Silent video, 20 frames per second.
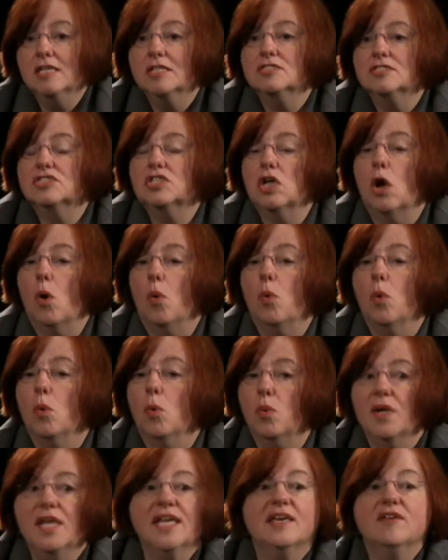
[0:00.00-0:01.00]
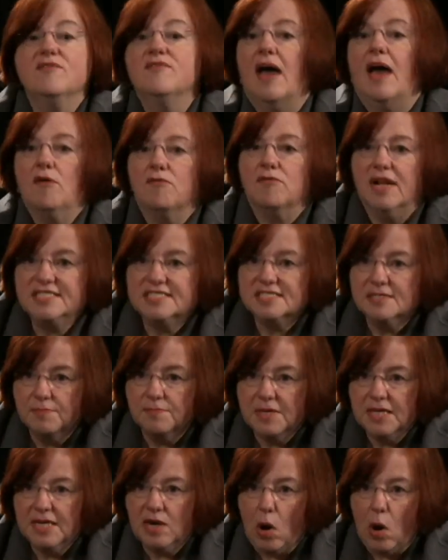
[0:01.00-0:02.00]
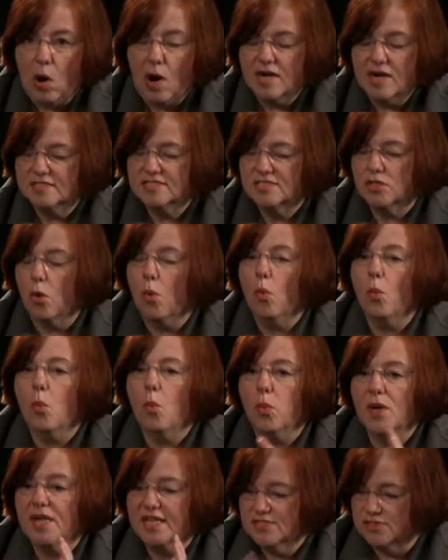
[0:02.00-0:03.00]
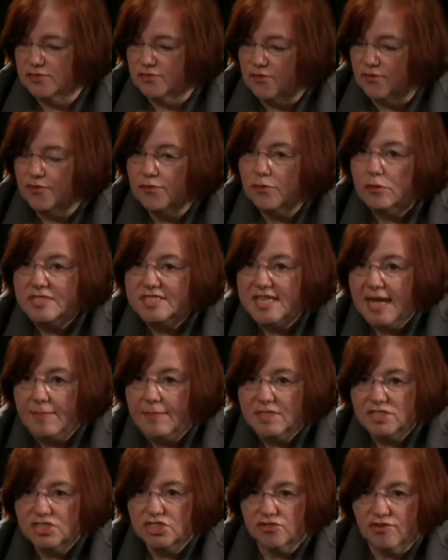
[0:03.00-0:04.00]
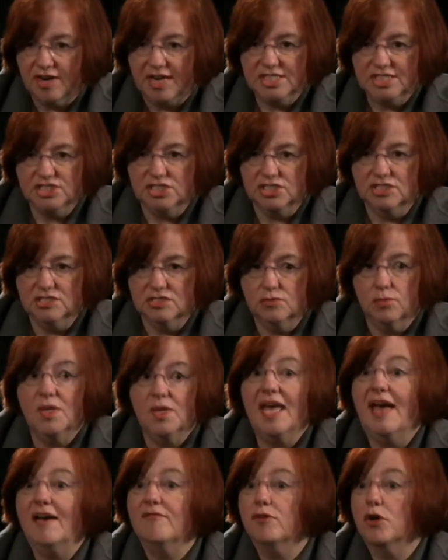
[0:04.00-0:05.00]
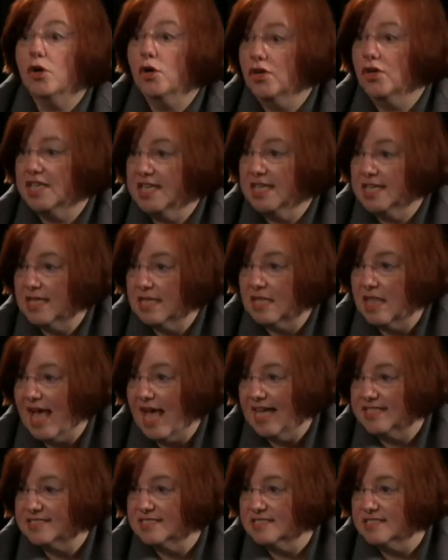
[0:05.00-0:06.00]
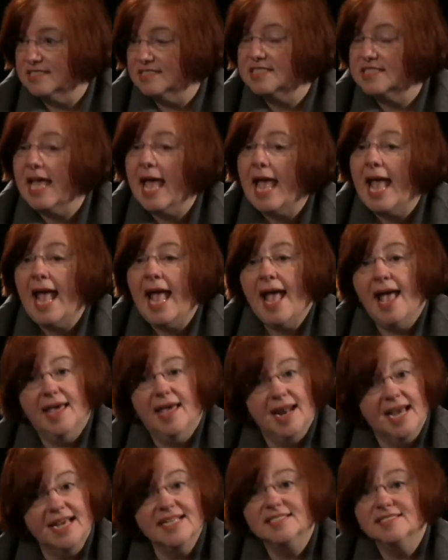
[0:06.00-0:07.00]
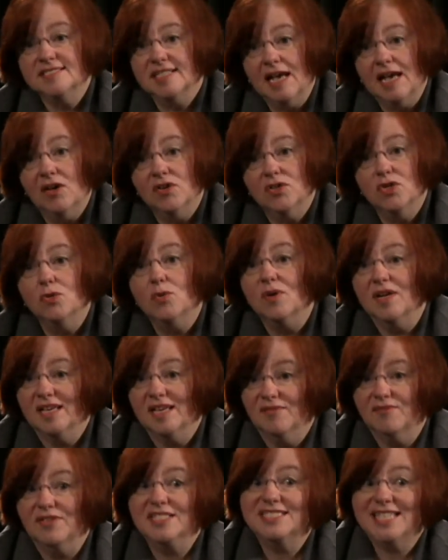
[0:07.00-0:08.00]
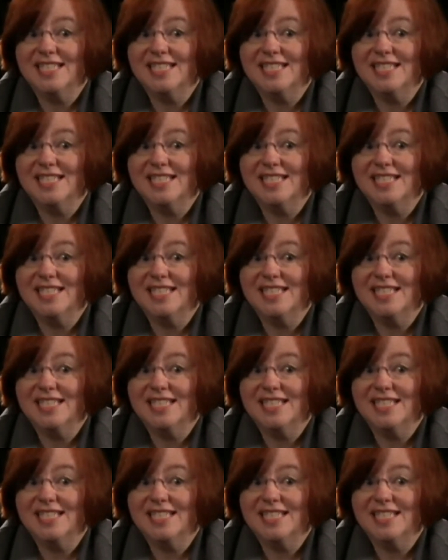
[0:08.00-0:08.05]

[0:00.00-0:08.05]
So we give out recipe cards. We do food demonstrations. We have cooking classes. And I can tell you, if it